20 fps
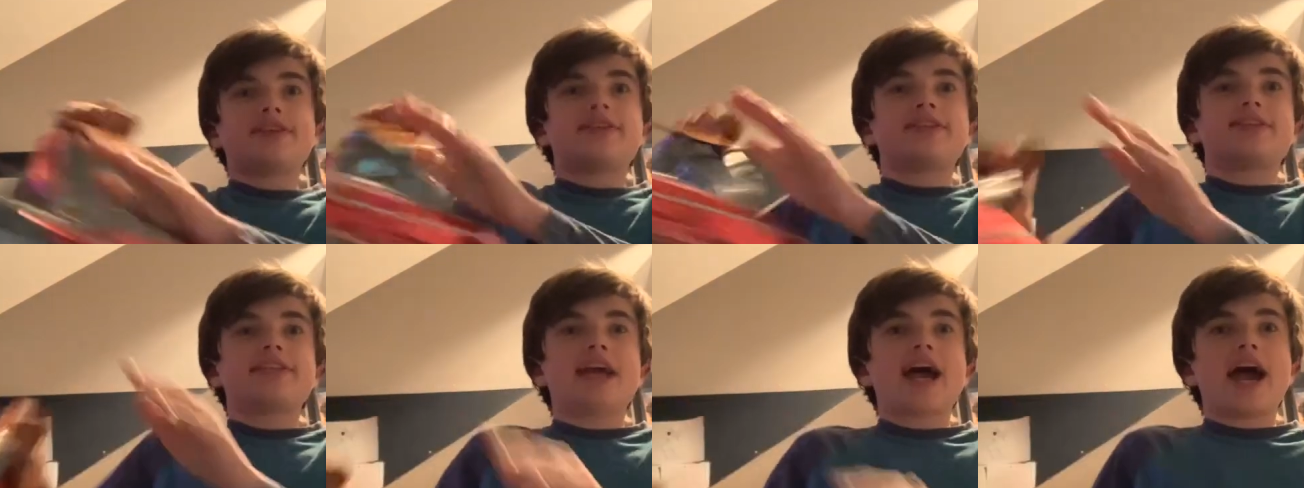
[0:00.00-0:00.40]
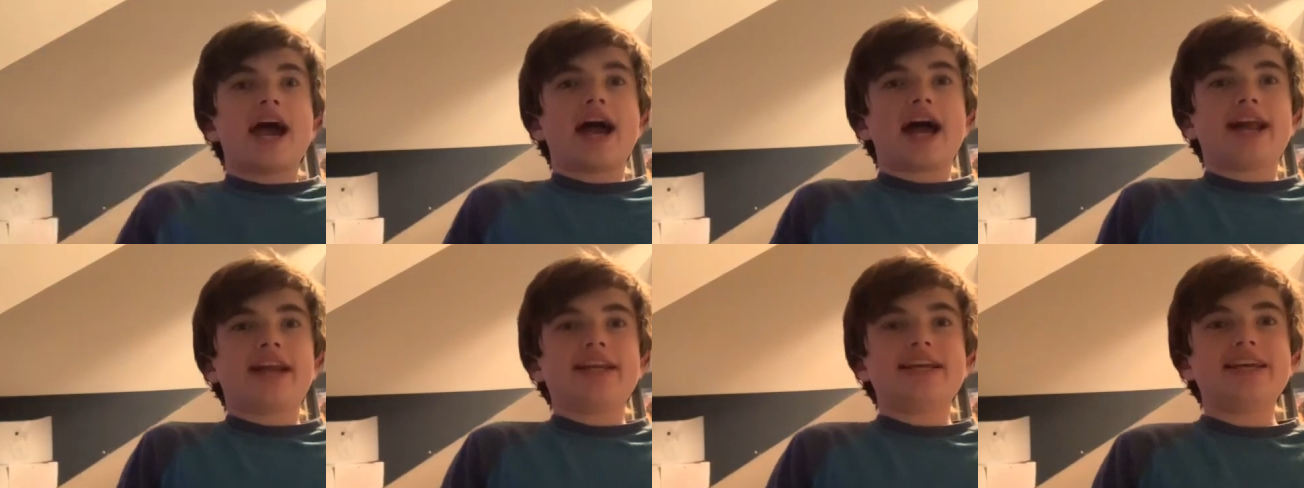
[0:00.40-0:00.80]

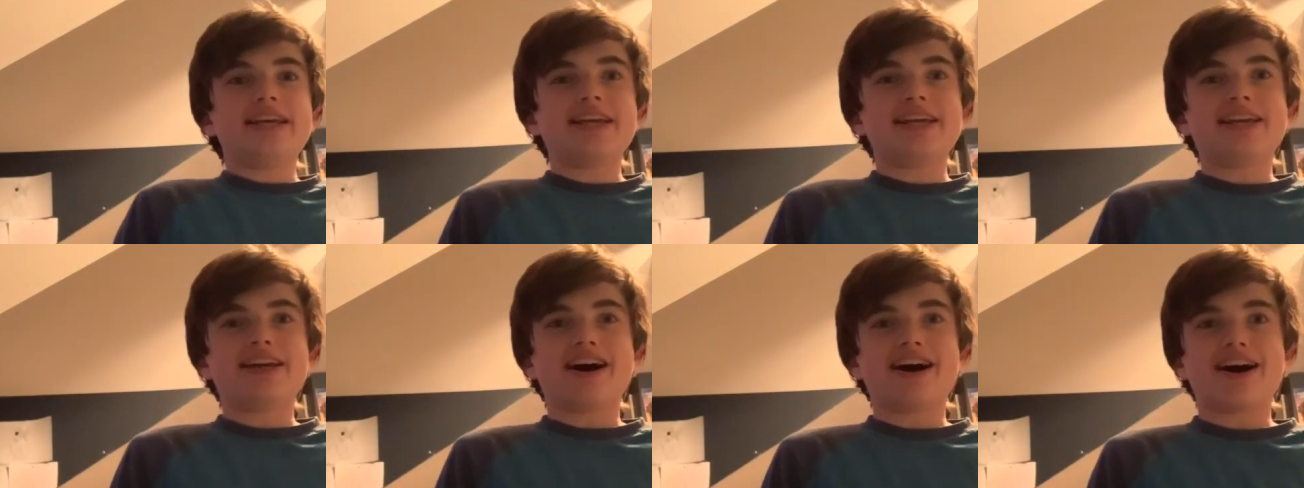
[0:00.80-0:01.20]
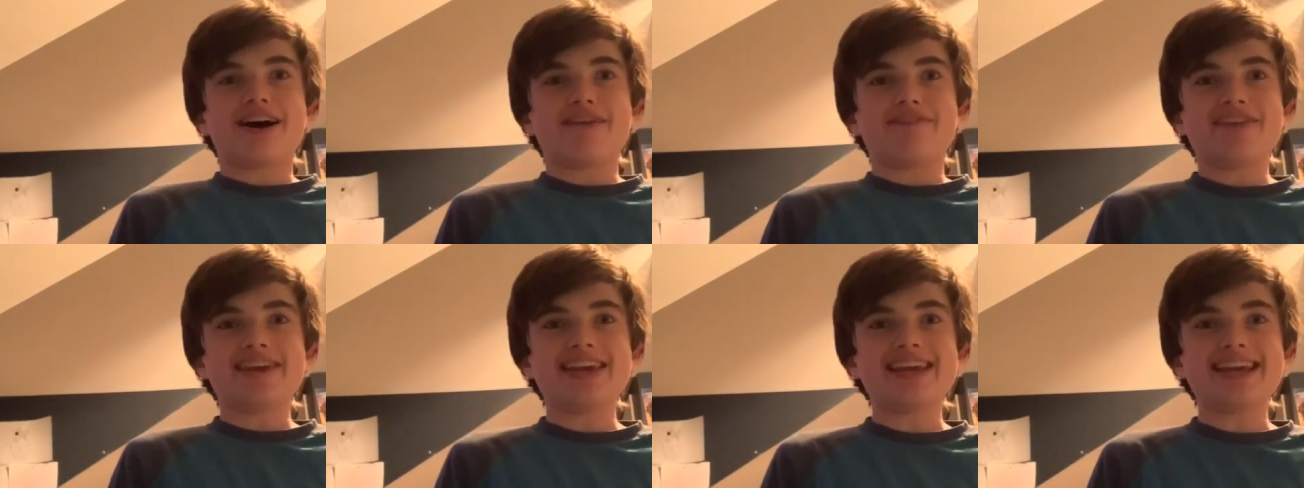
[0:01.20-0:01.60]
Danny
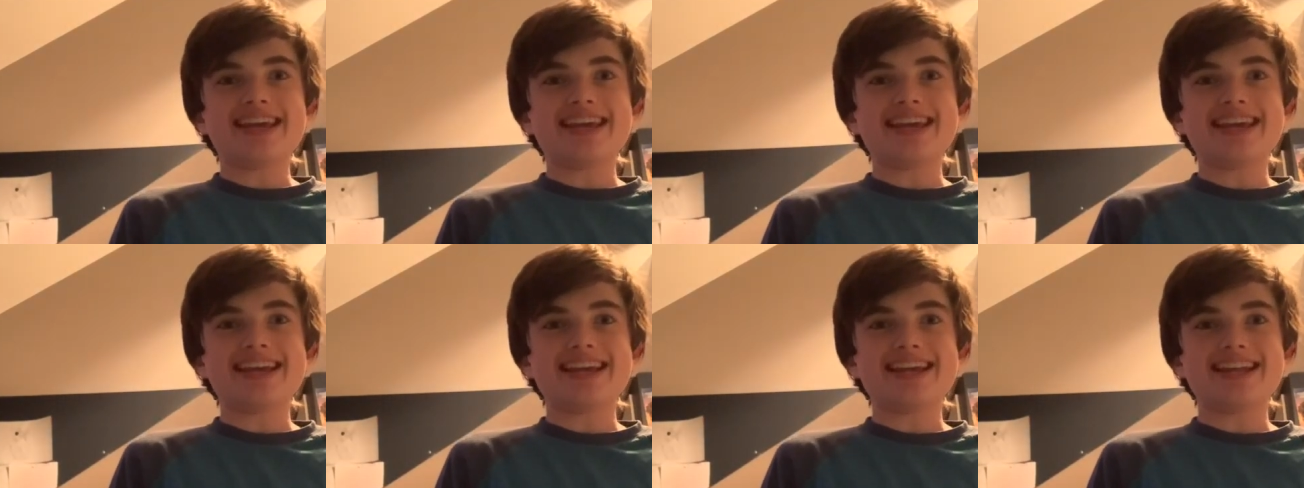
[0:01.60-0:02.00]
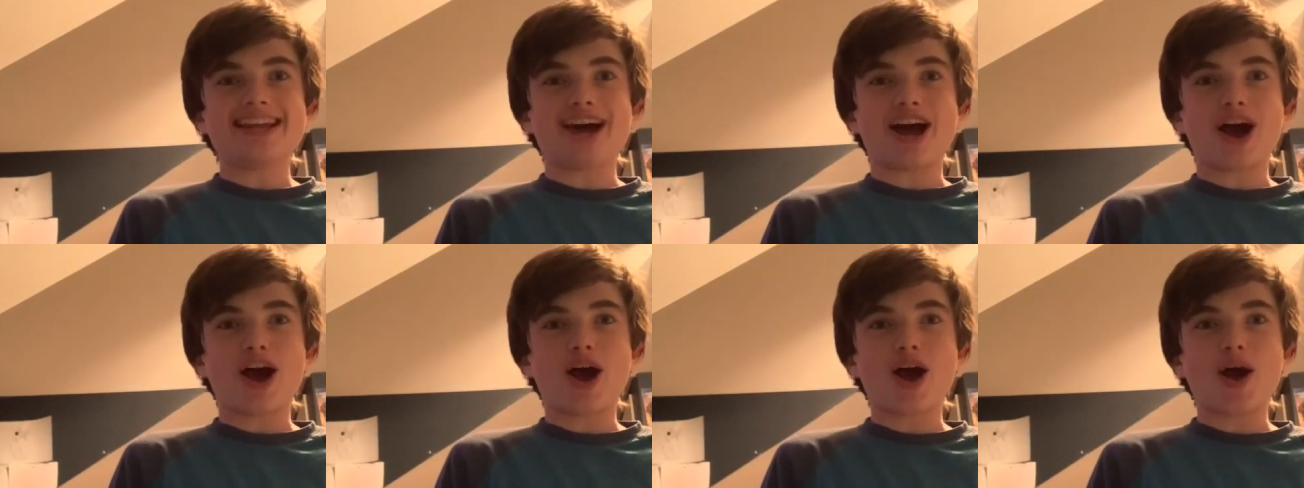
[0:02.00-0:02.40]

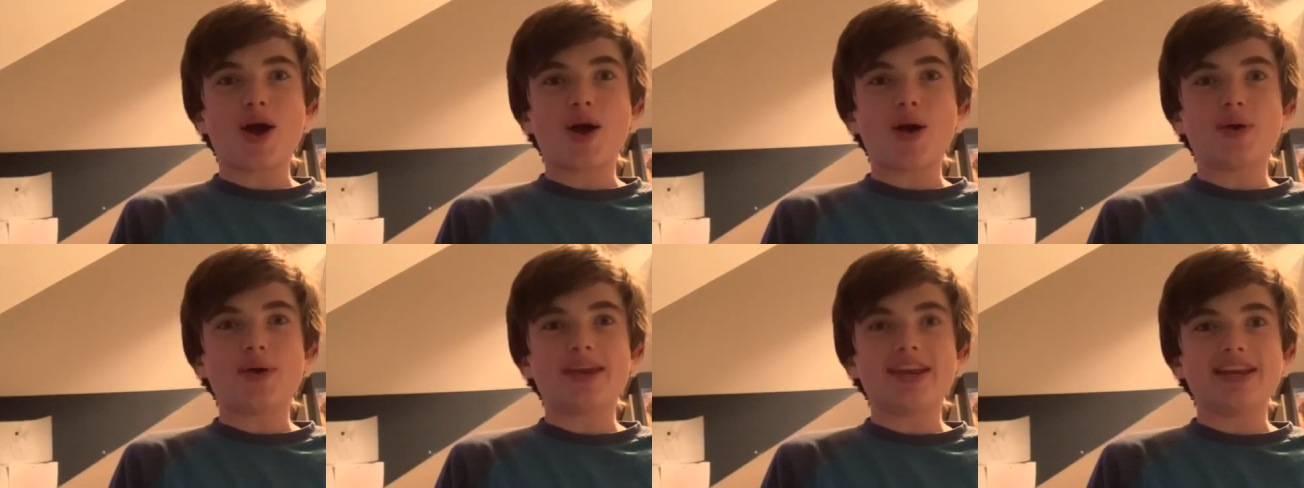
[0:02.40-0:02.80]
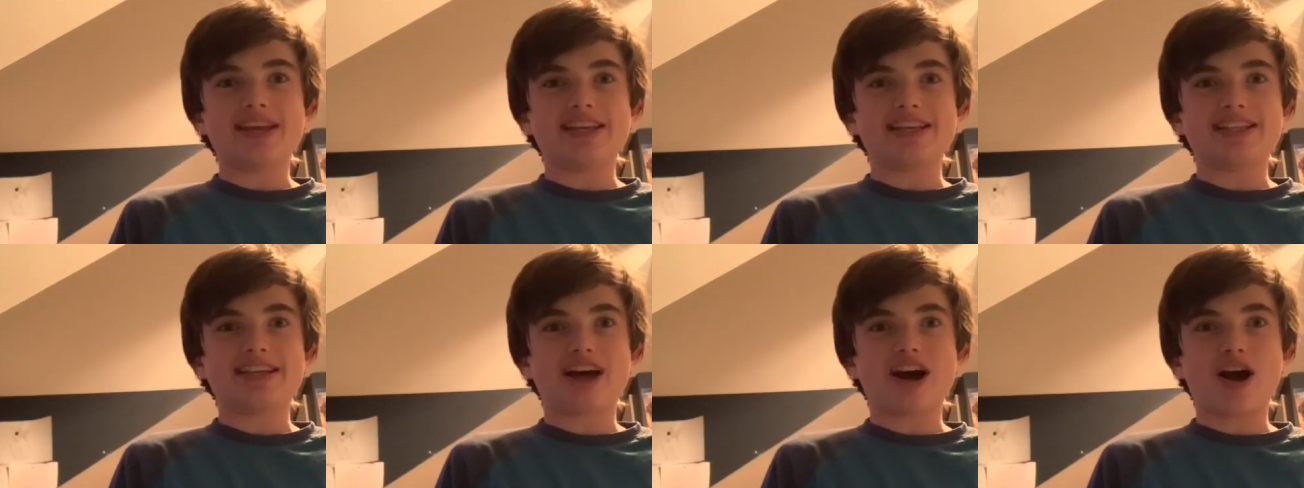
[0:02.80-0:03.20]
DeVito,
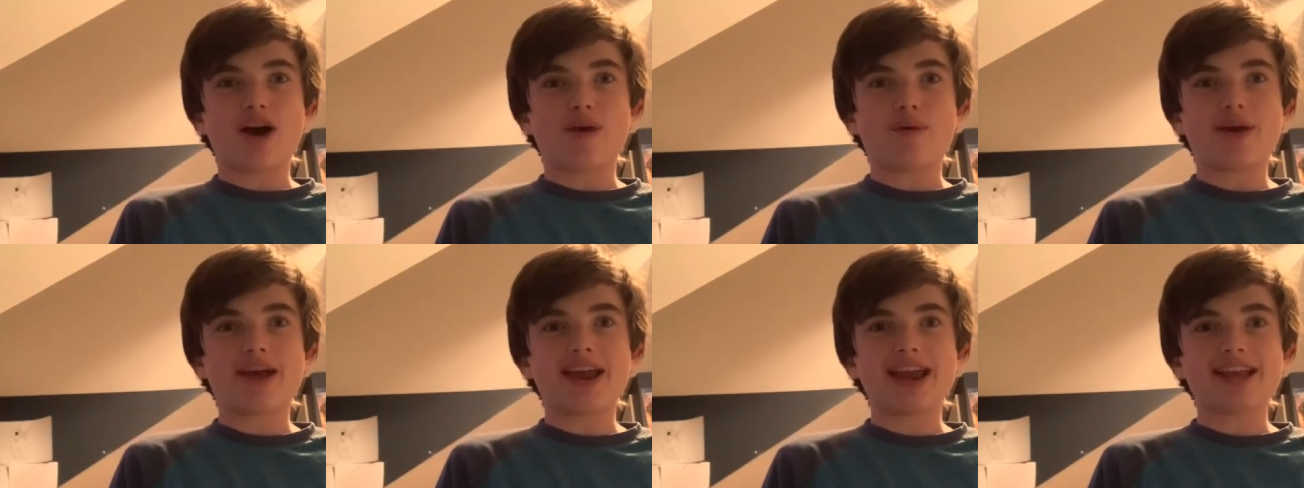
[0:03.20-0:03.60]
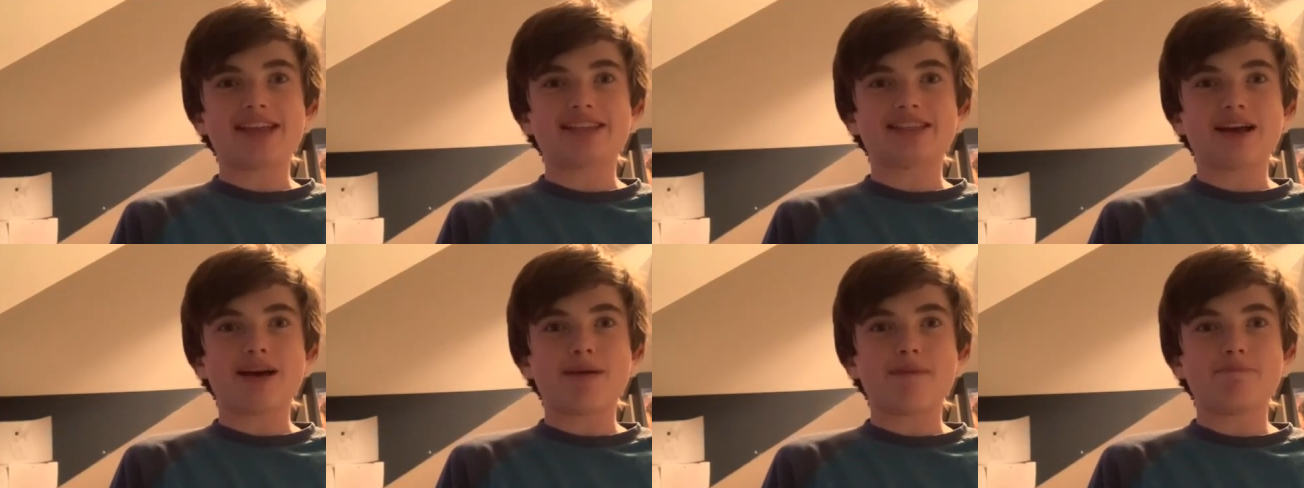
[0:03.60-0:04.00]
he's always
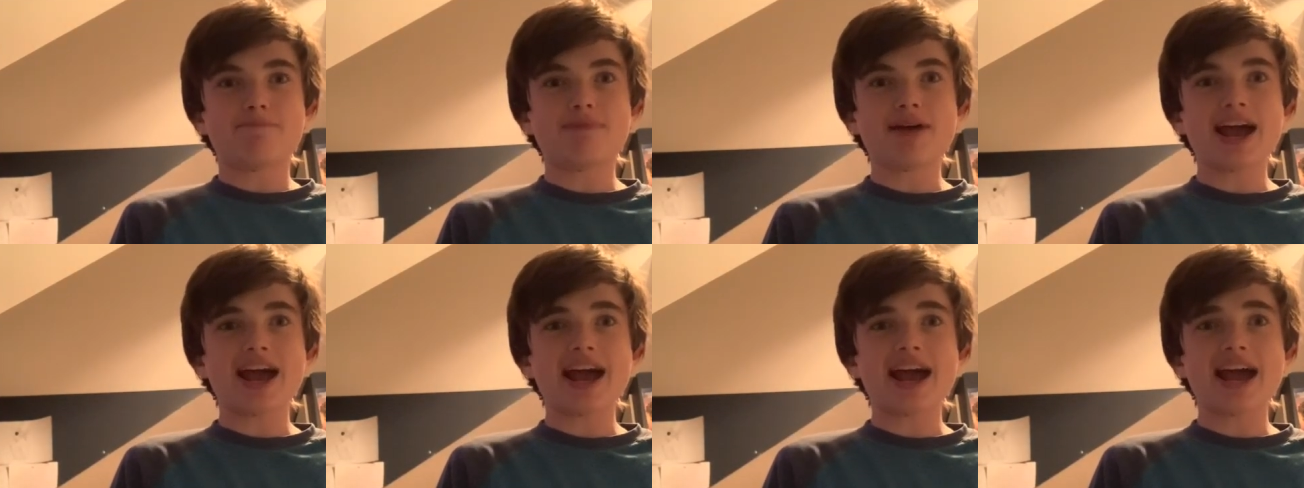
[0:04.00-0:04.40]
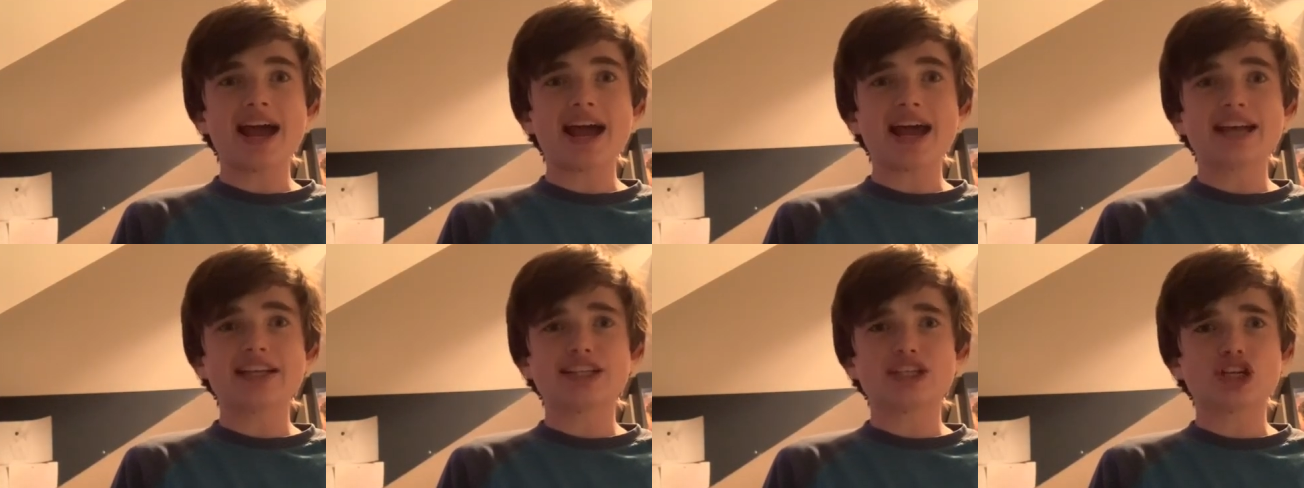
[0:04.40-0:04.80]
the
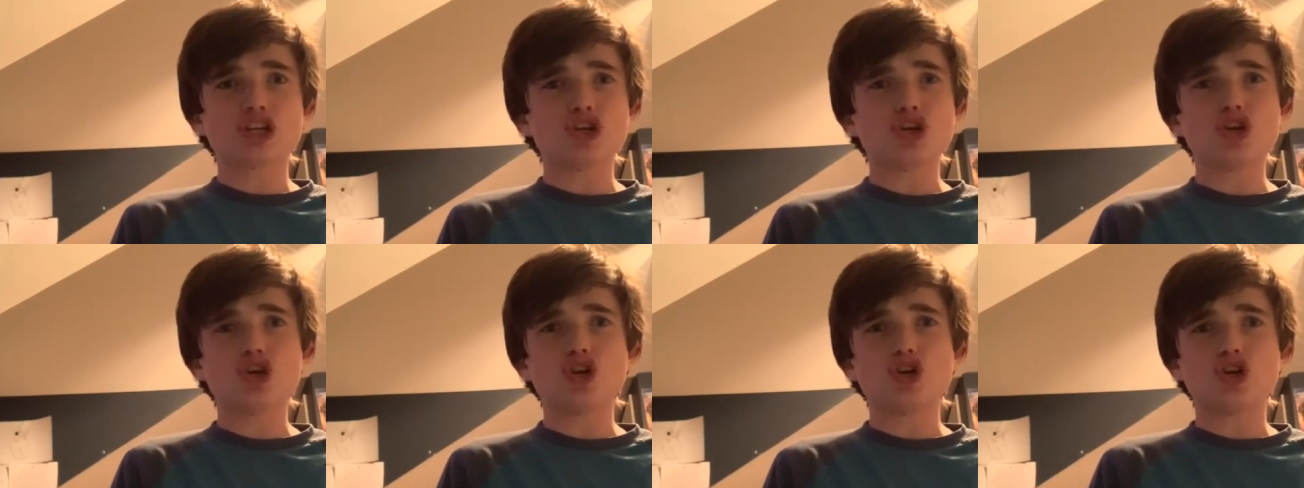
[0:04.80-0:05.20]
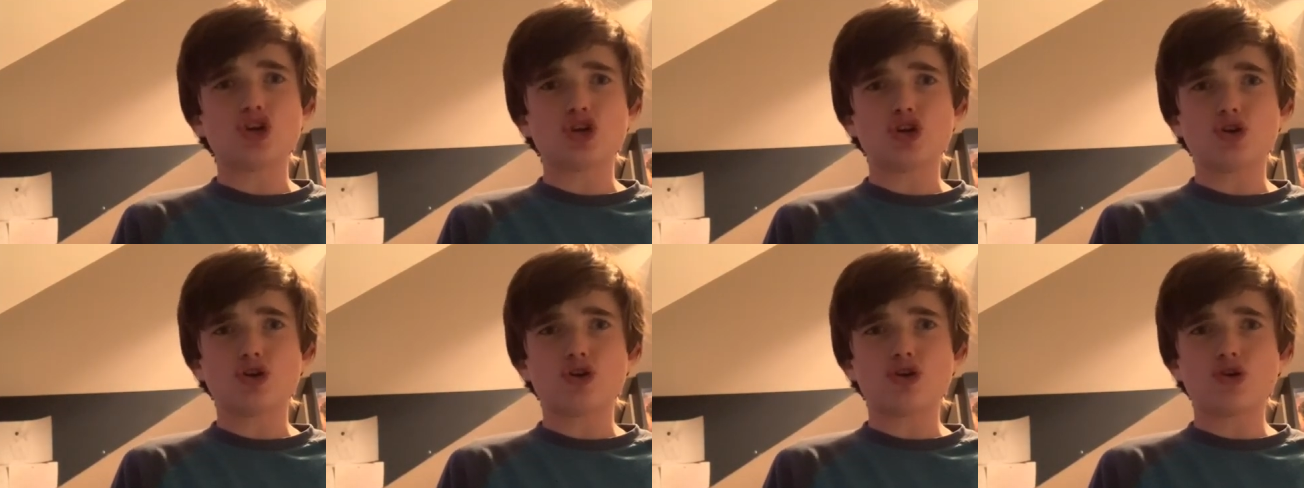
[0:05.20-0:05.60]
best
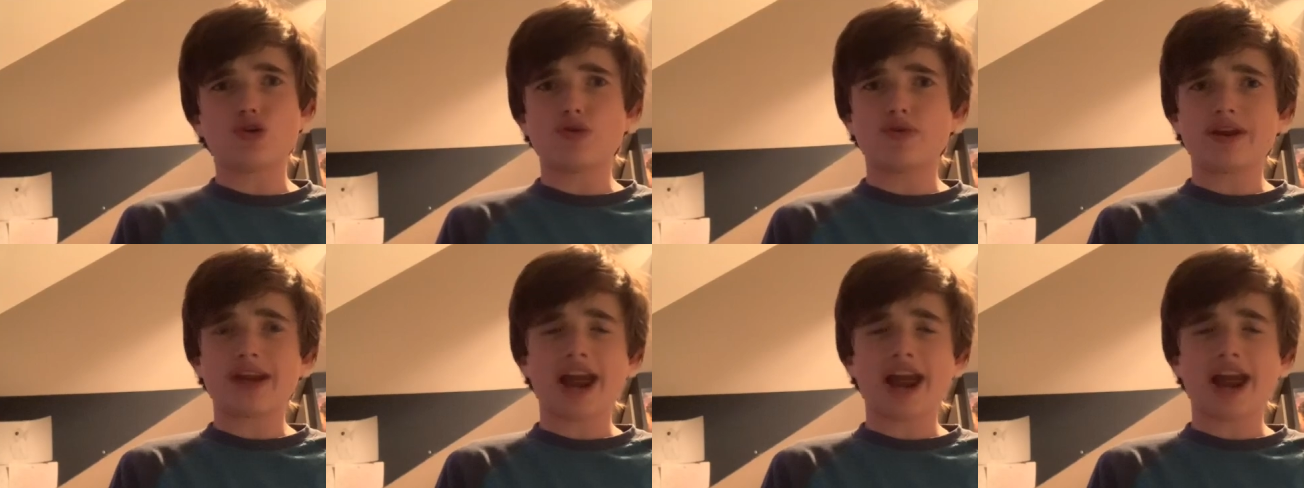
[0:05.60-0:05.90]
too,